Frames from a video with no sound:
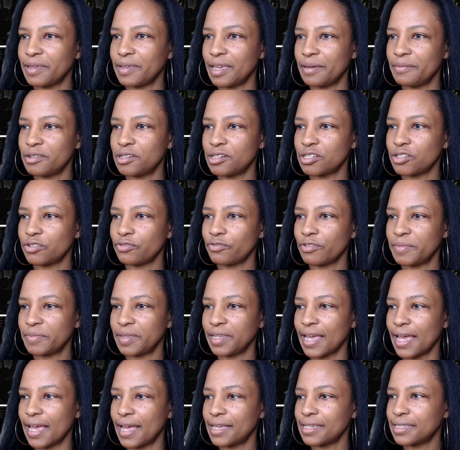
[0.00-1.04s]
images from
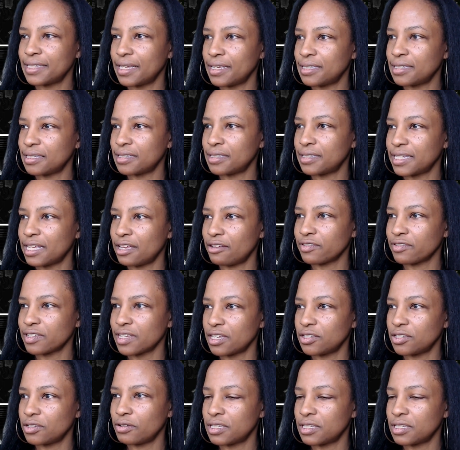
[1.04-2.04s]
the assets itself, because I saw